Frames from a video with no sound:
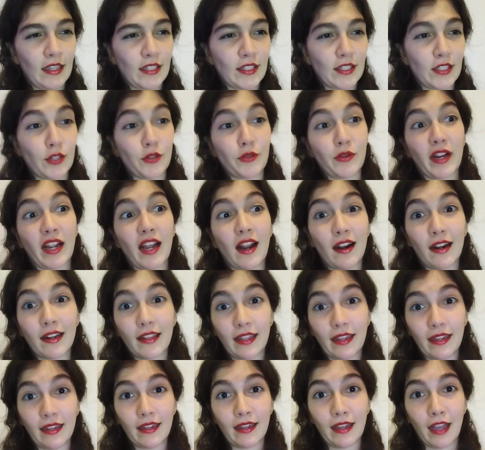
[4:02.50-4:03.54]
So
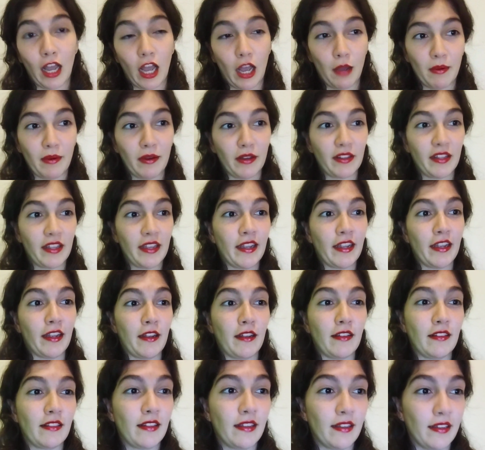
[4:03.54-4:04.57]
regarding about
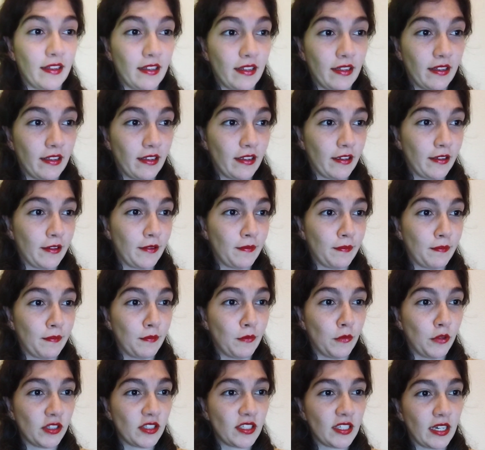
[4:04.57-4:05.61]
the
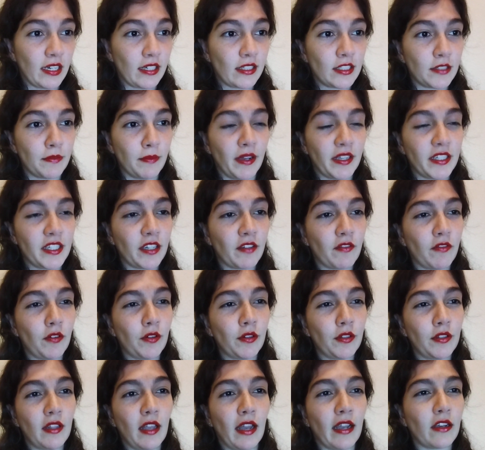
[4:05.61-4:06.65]
Mozart's magic
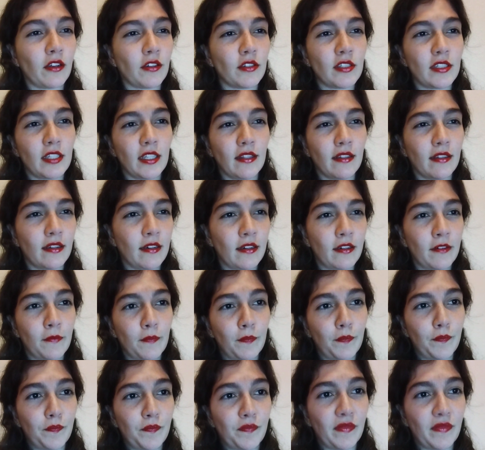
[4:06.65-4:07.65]
flute, I consider